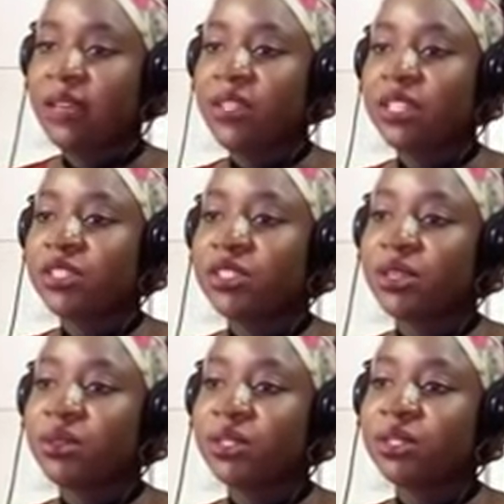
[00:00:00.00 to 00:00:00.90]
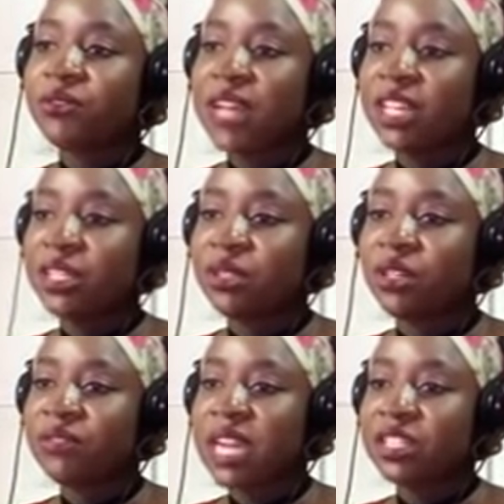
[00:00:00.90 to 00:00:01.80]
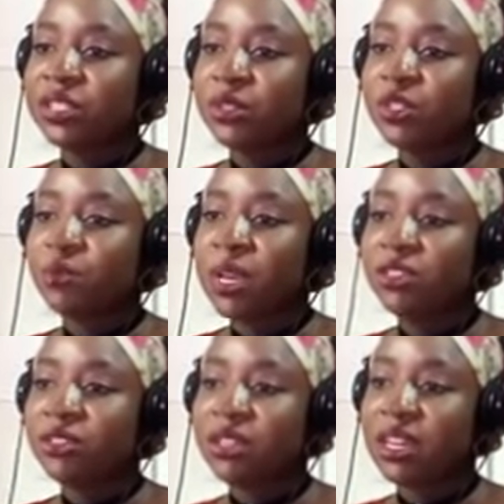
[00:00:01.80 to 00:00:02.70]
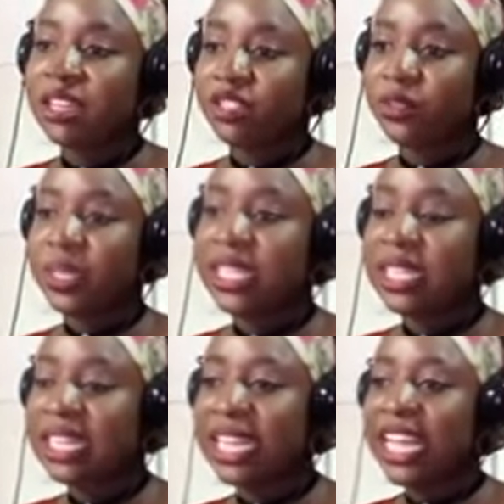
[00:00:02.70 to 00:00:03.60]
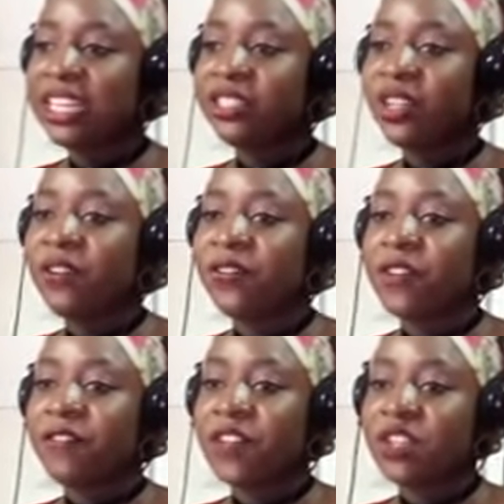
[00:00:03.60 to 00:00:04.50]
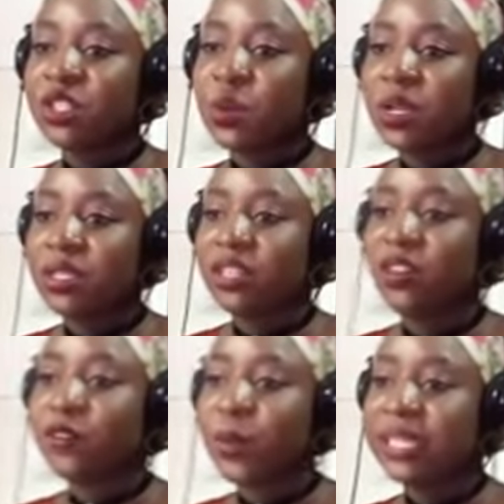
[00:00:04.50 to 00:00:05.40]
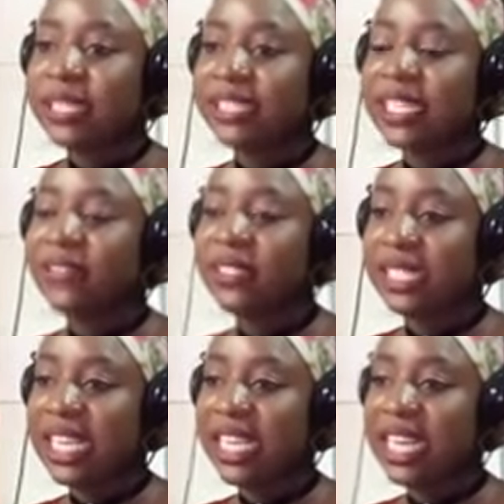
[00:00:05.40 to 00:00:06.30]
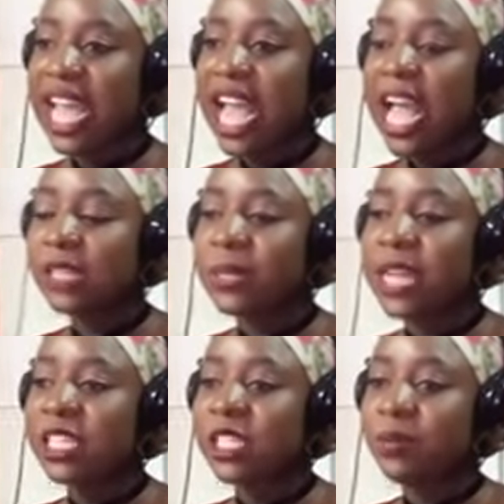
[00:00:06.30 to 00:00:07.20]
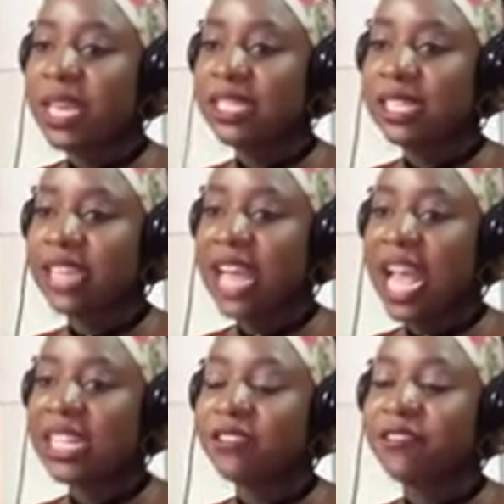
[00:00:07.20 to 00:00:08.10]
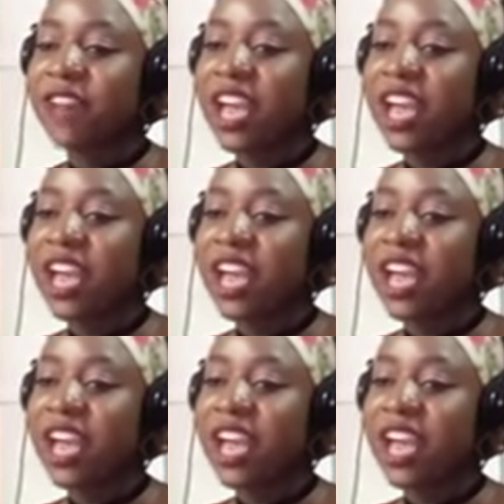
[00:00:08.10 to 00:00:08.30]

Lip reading: The total value of Nigeria's merchandise trade at the end of first quarter of 2017 has been estimated at